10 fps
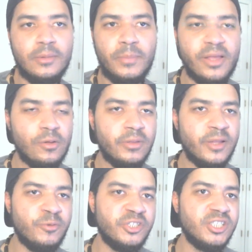Mango
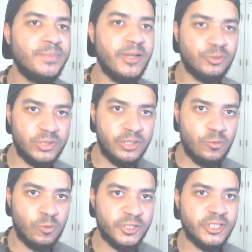Languages specialty
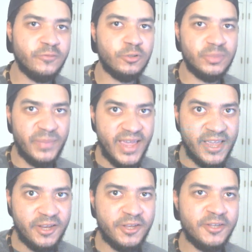courses for
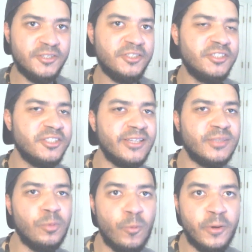Spanish and just
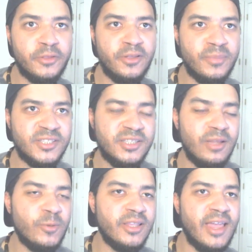exploring them and
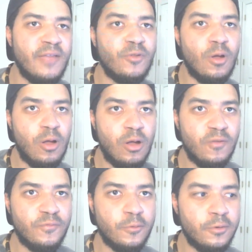seeing what they have to
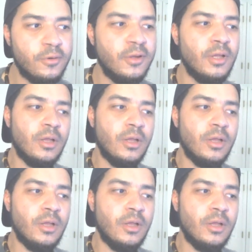offer.